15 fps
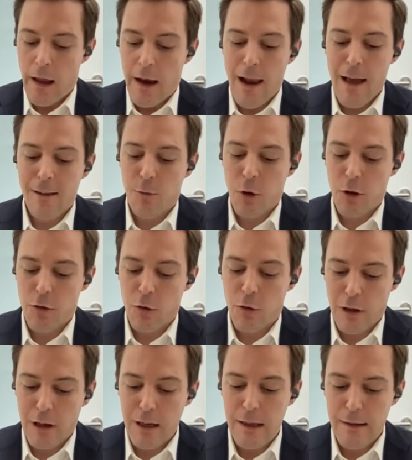And last but
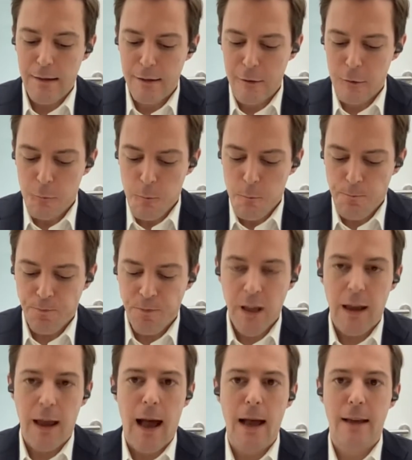not least,
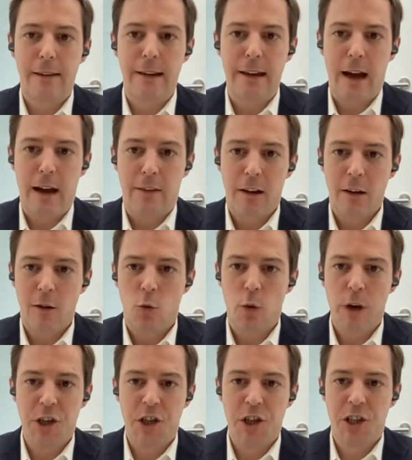ASEAN,
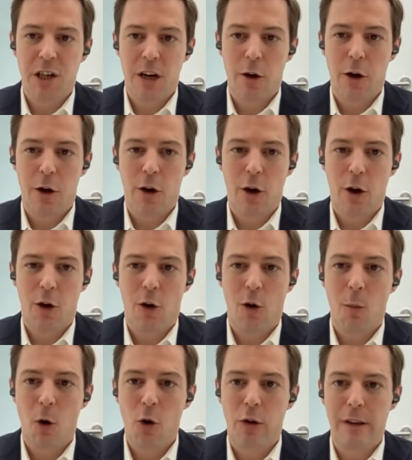which uh,
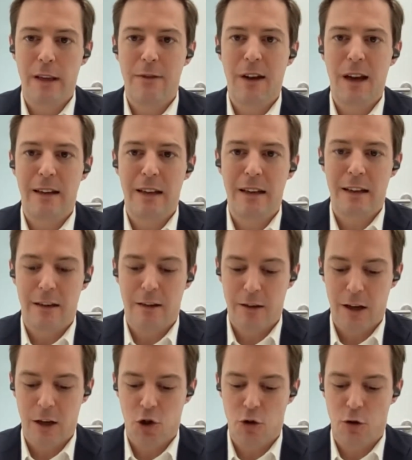among a divided
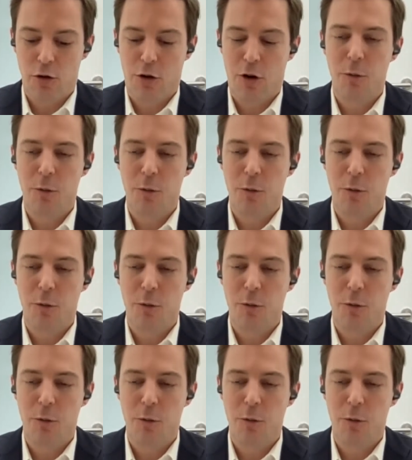international